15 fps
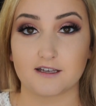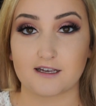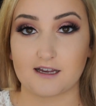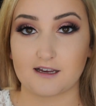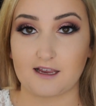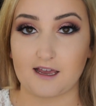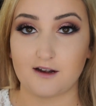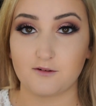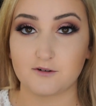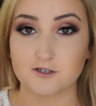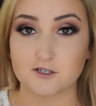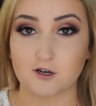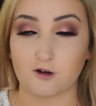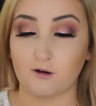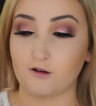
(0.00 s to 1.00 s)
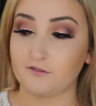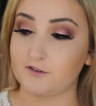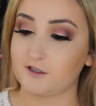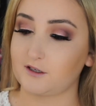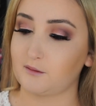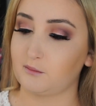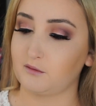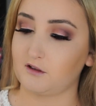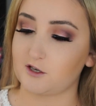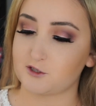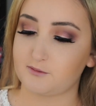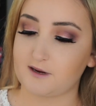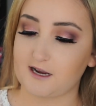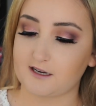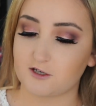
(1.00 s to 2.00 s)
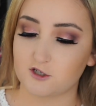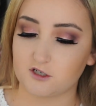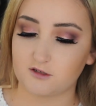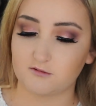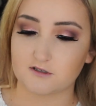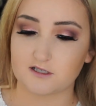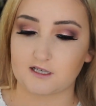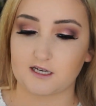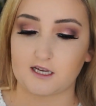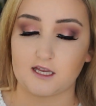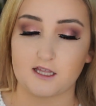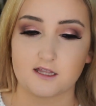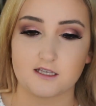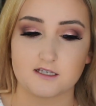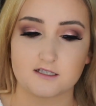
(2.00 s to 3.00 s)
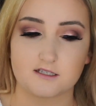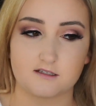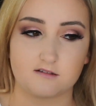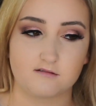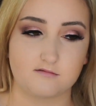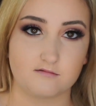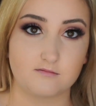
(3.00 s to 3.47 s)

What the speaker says: Like, I kind of wish all of their blush packaging was like in these,